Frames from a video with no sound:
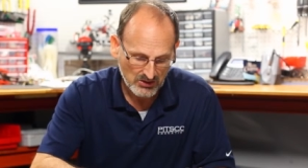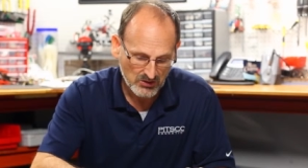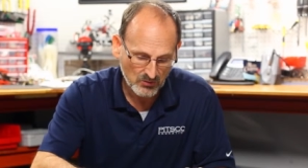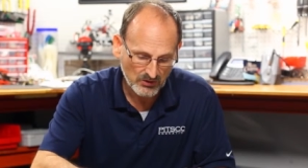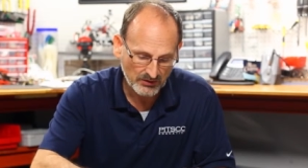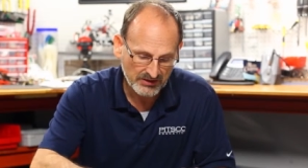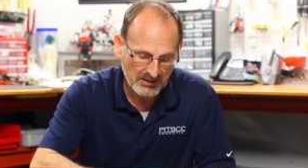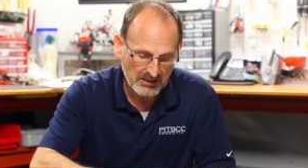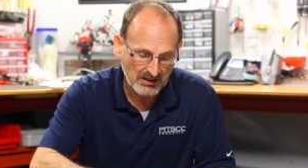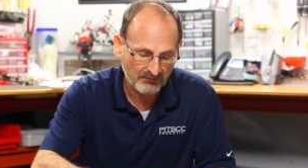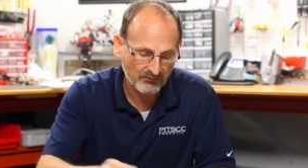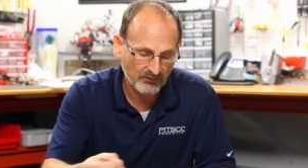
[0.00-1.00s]
You will
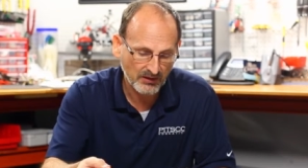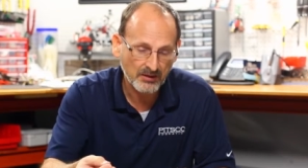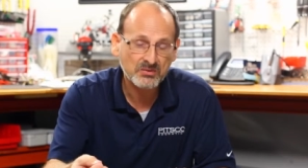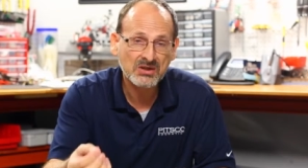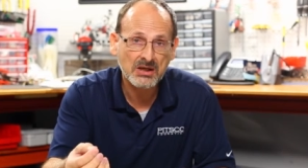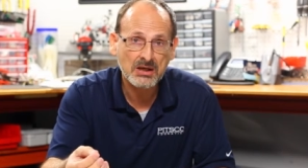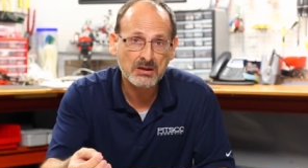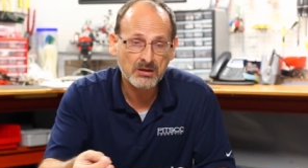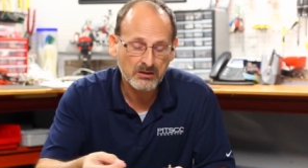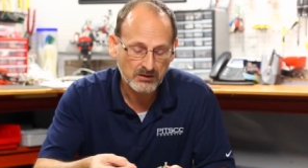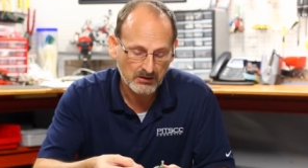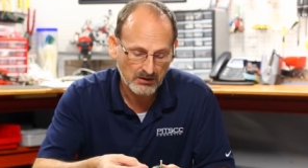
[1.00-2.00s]
need a Phillips head